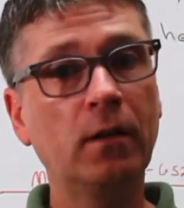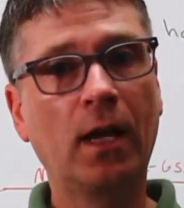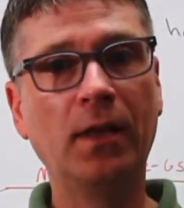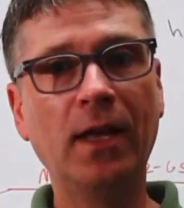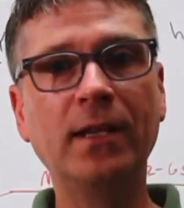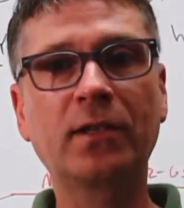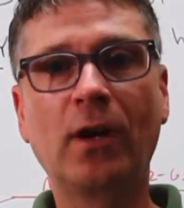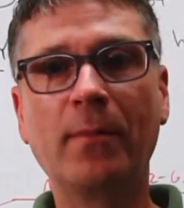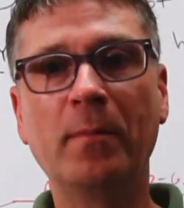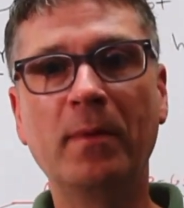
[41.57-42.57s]
and they
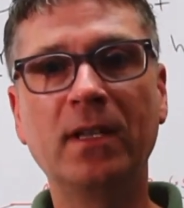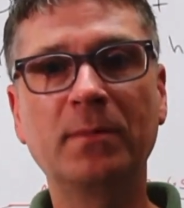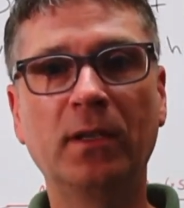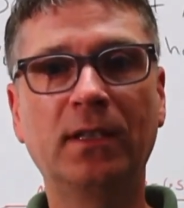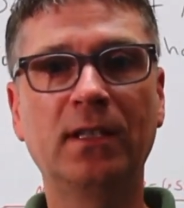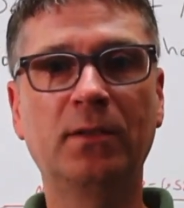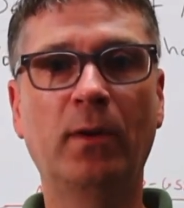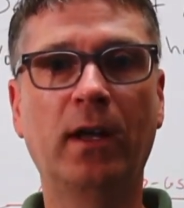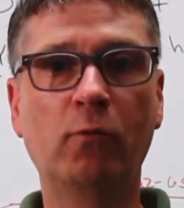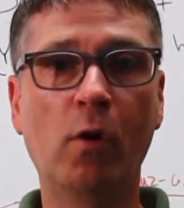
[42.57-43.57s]
describe a mini split this
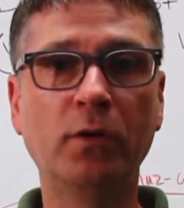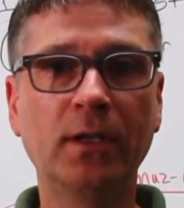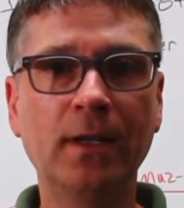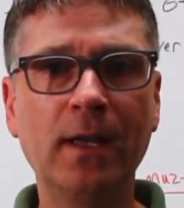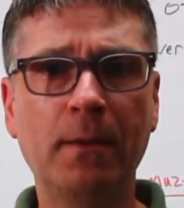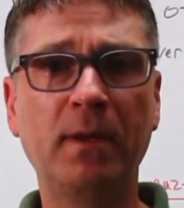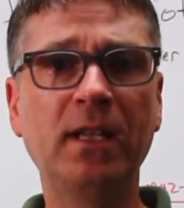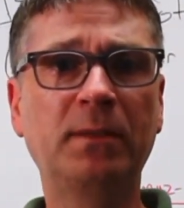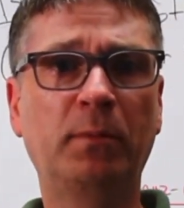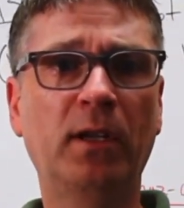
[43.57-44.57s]
way, quote,
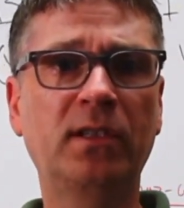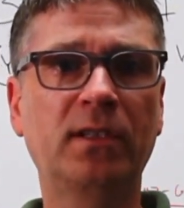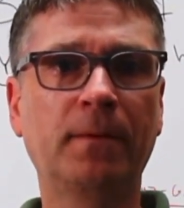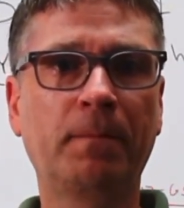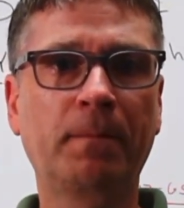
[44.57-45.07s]
"Mini splits